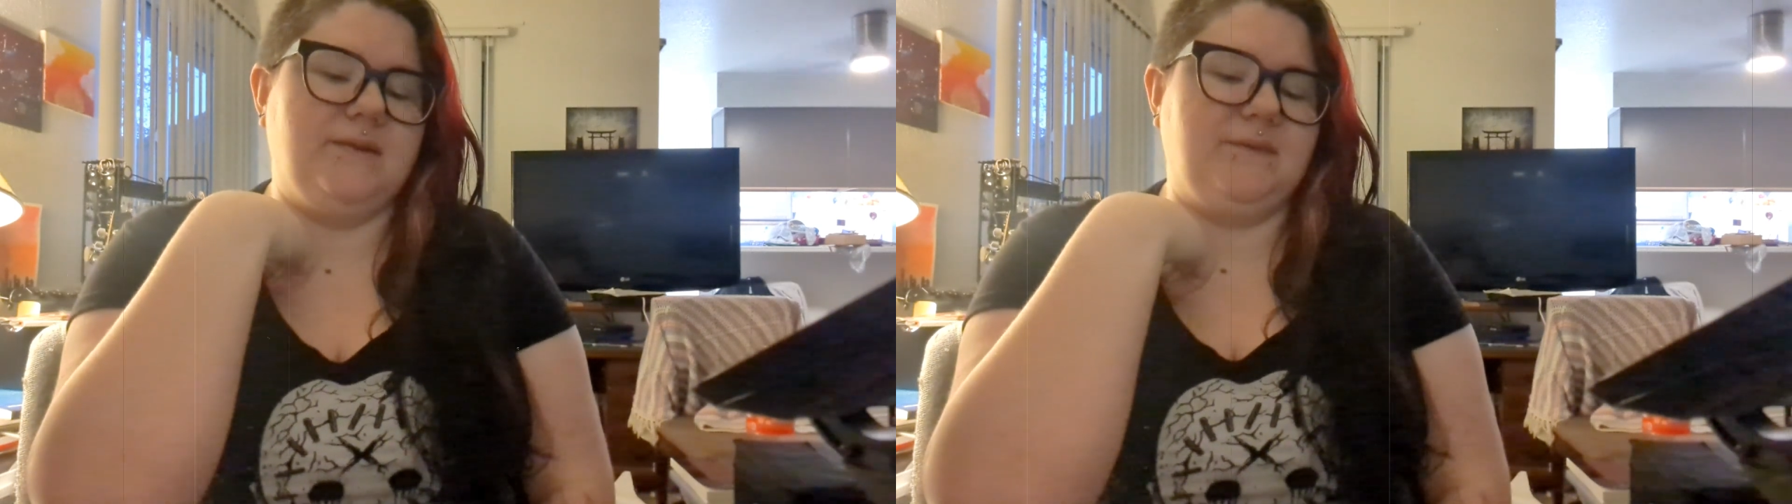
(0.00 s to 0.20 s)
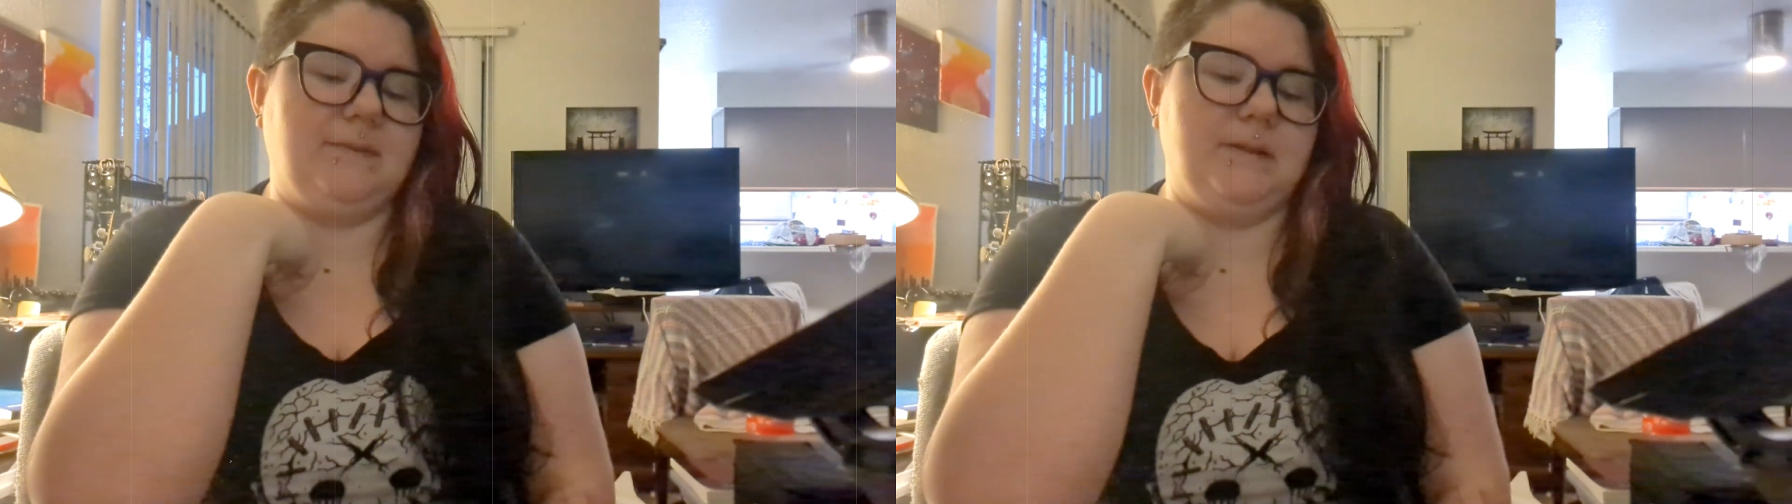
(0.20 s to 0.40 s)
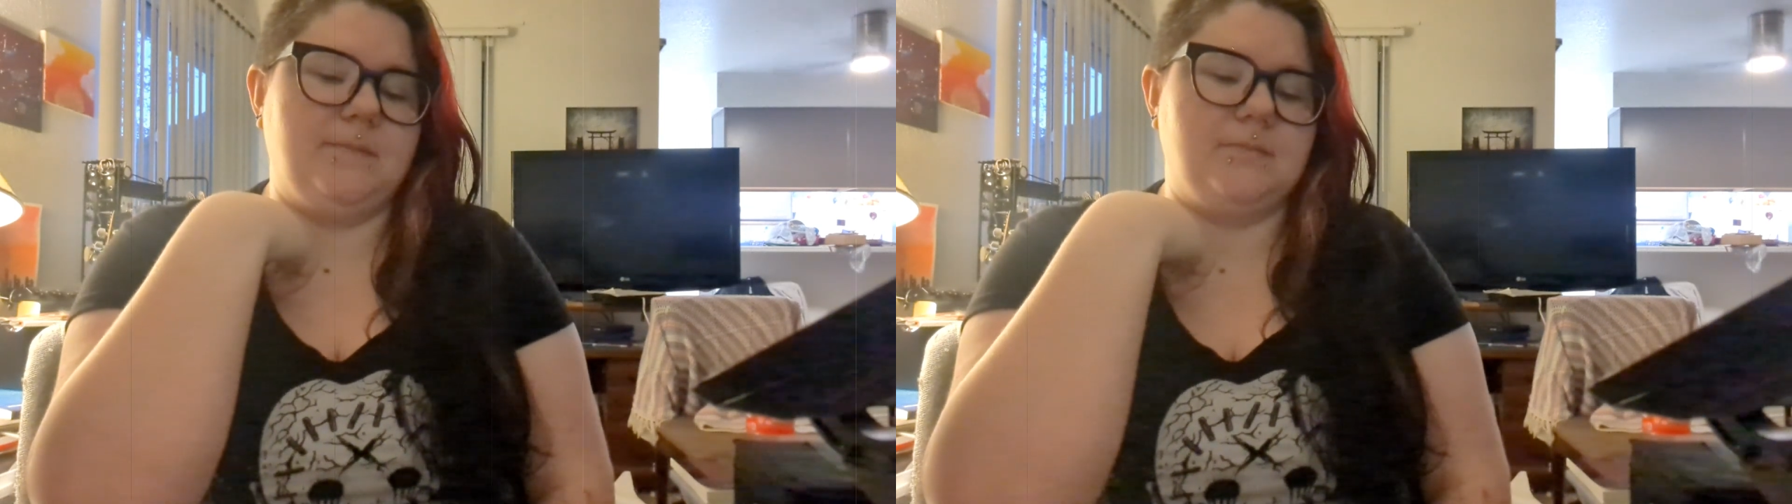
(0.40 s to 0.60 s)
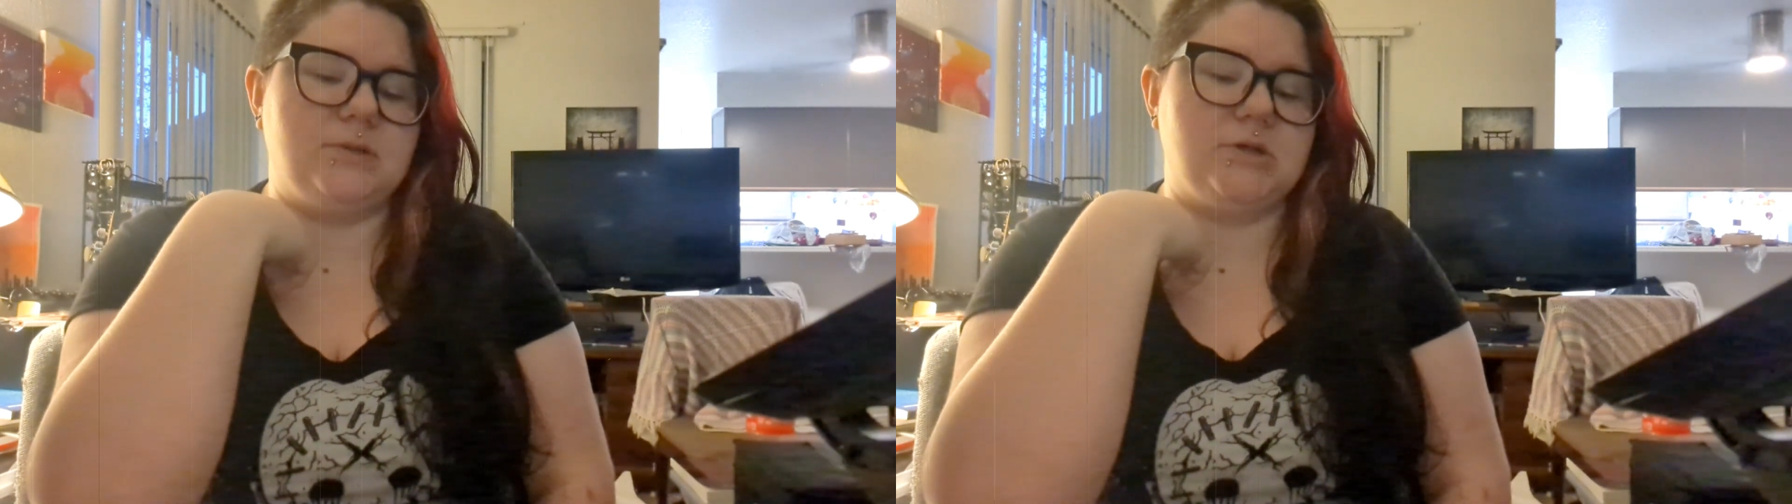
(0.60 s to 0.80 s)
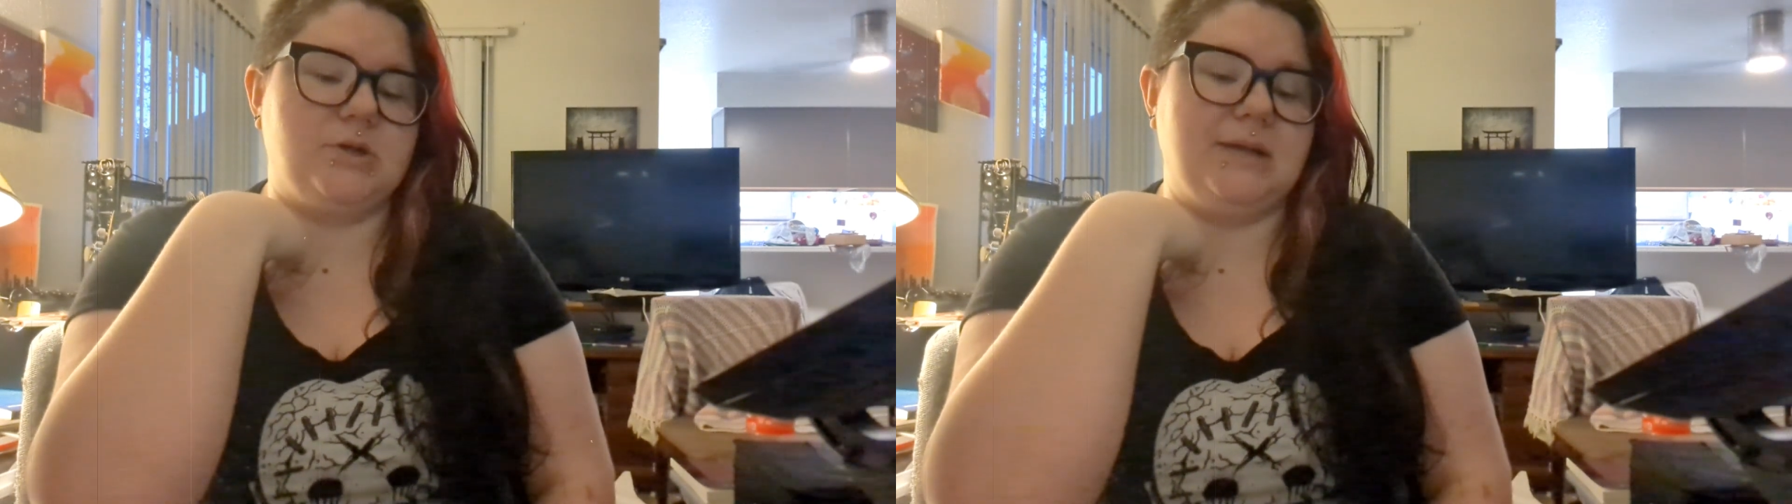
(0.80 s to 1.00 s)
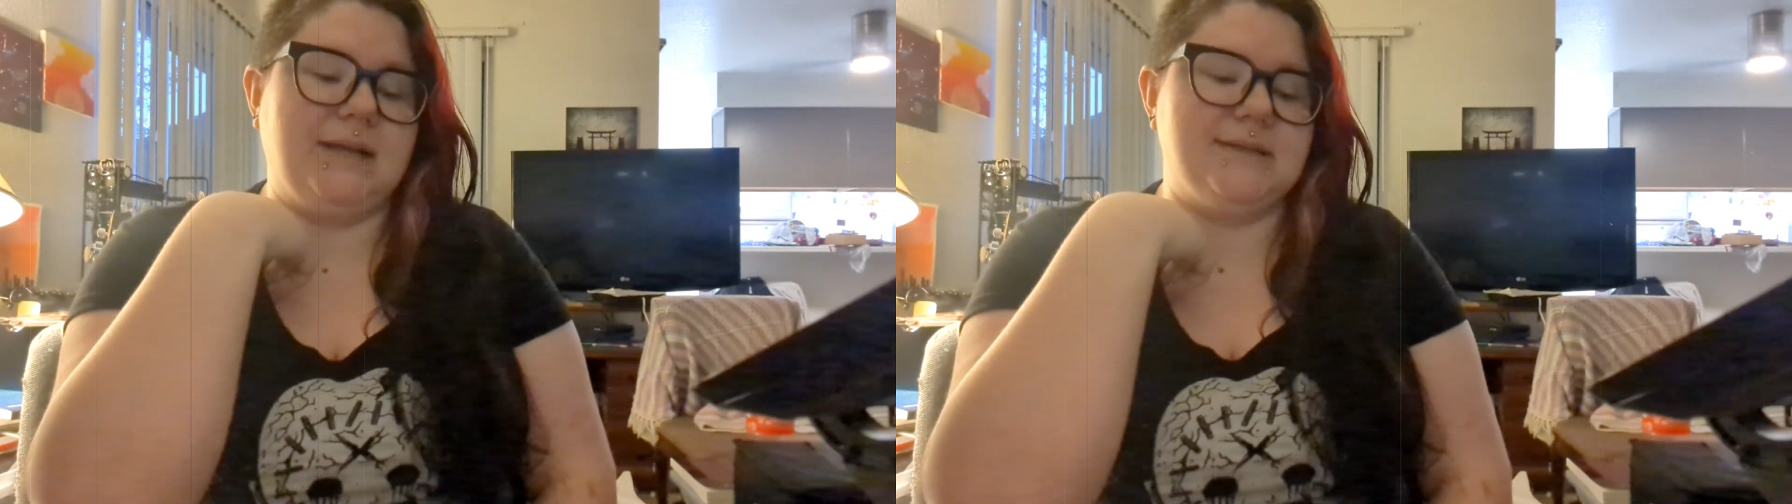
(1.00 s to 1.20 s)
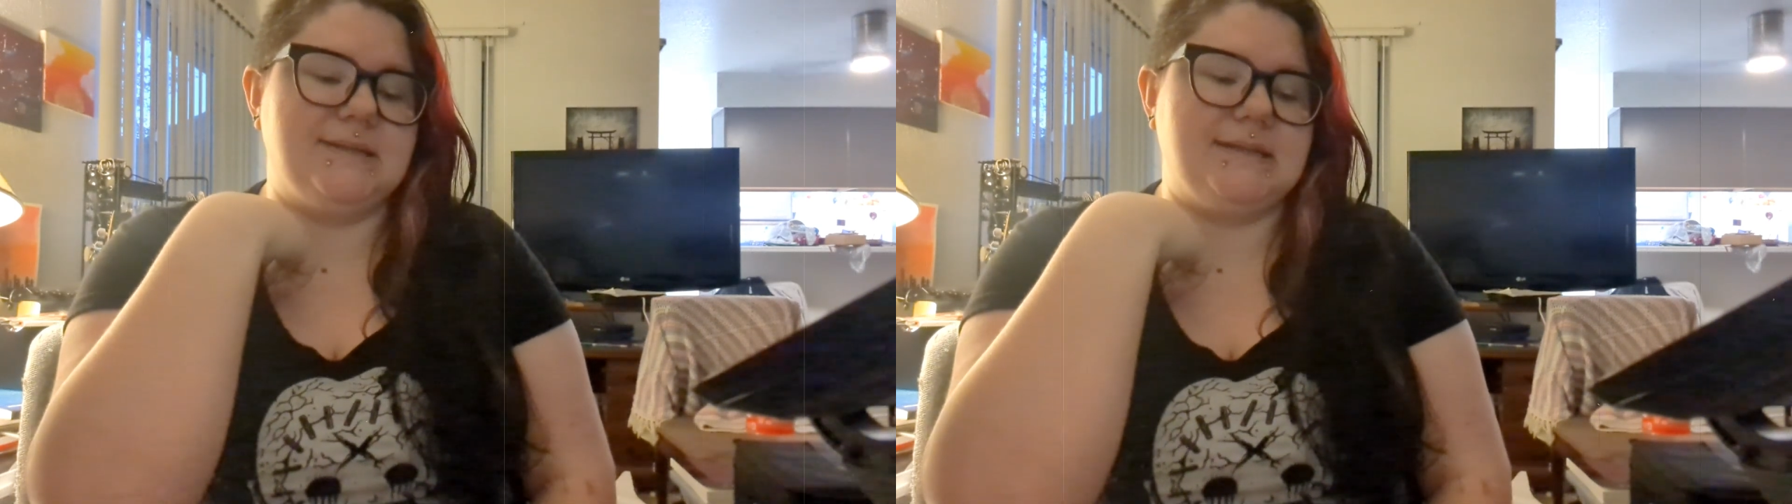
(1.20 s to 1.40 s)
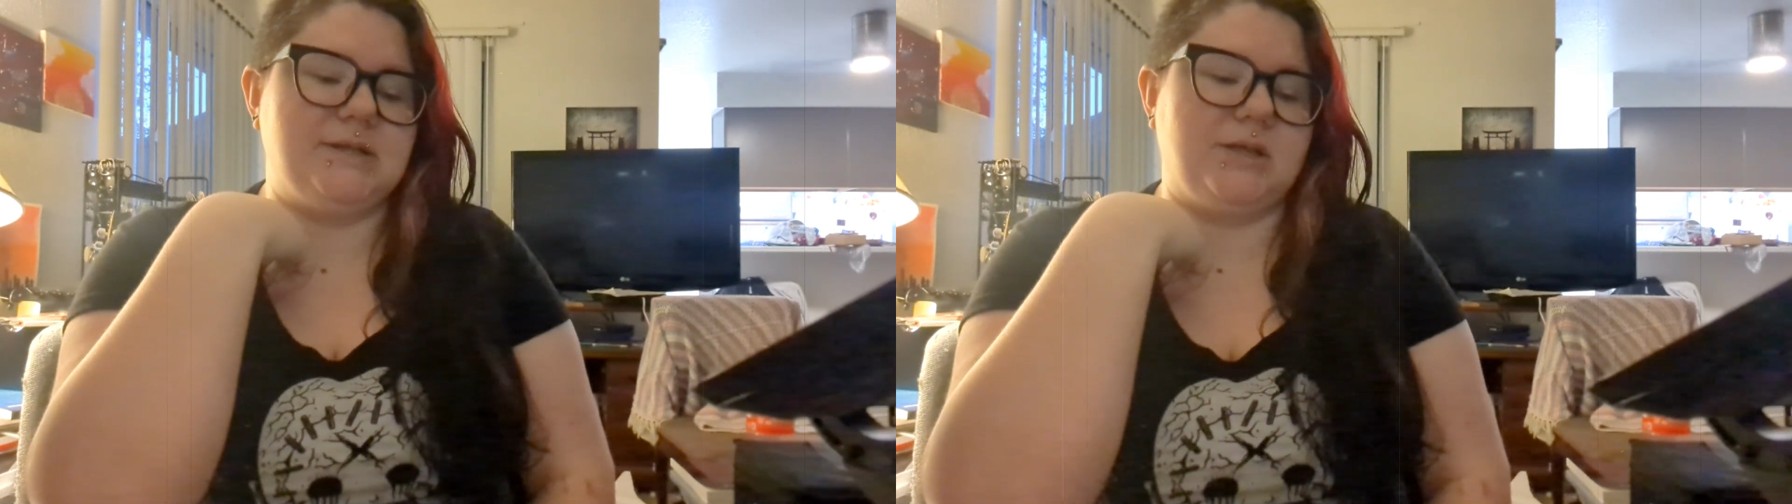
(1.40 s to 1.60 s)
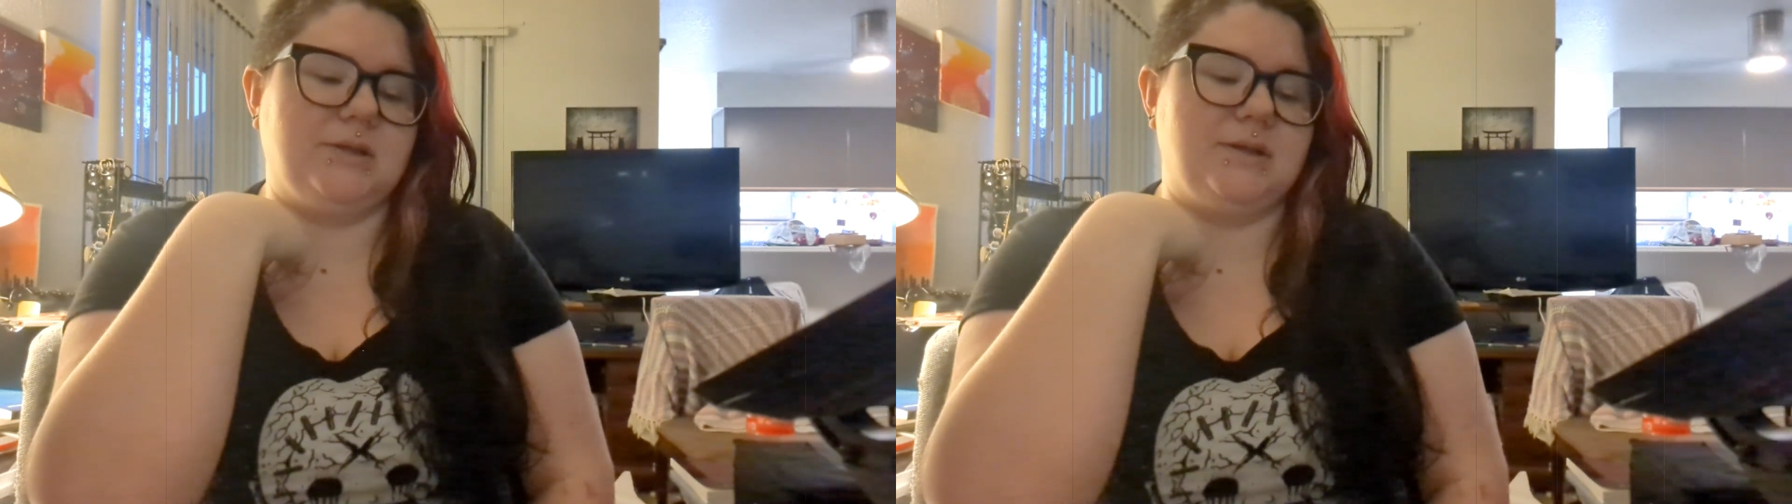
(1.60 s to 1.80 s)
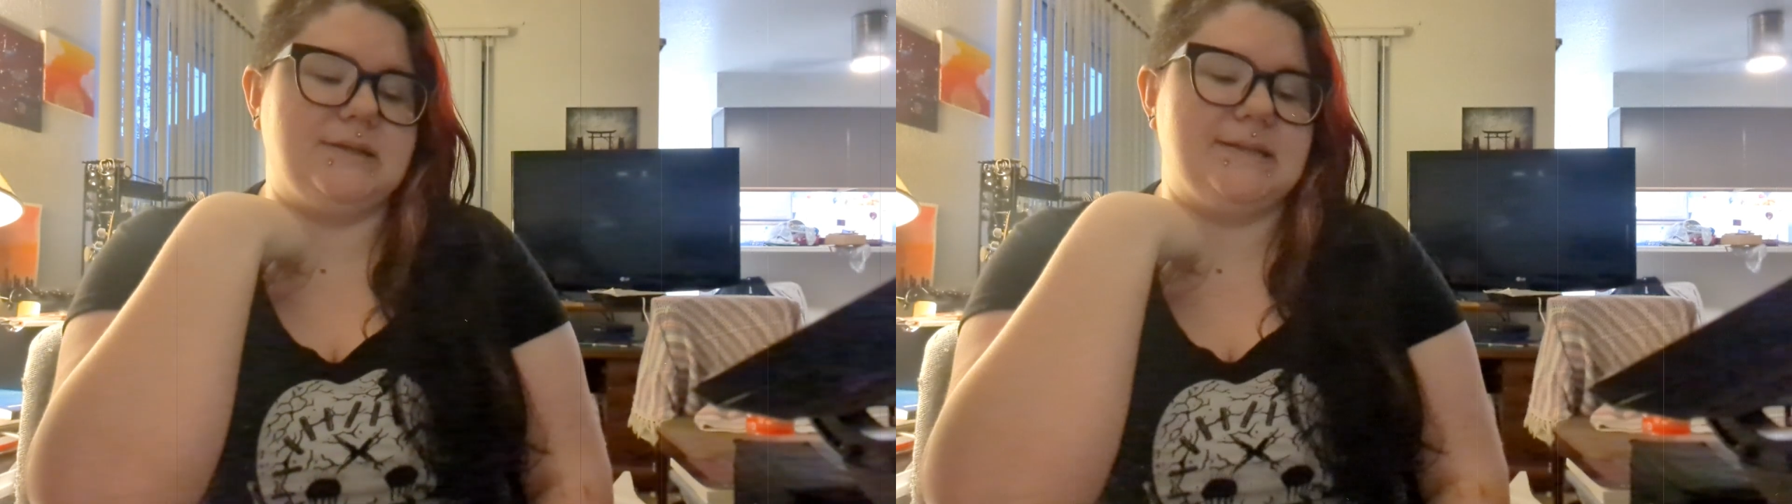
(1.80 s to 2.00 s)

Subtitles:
the family members turn against each other,